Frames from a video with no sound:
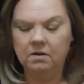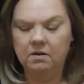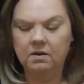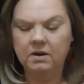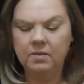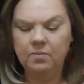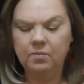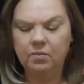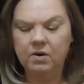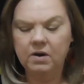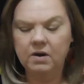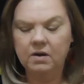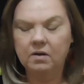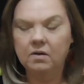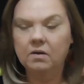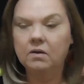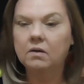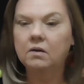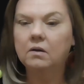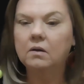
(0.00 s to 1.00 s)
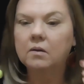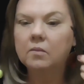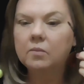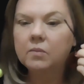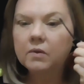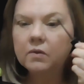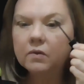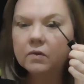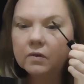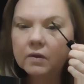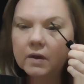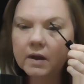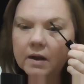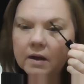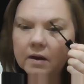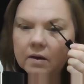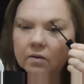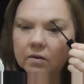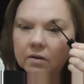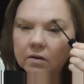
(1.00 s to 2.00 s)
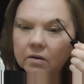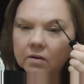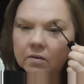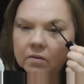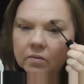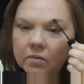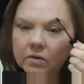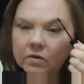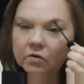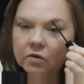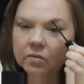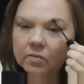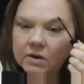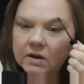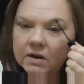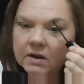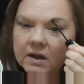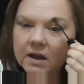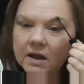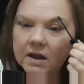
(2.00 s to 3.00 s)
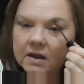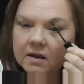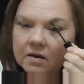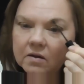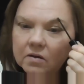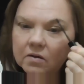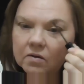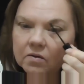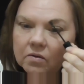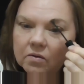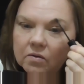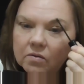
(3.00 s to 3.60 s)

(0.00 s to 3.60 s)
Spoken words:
eyebrow mascara, which I'm nearly out of.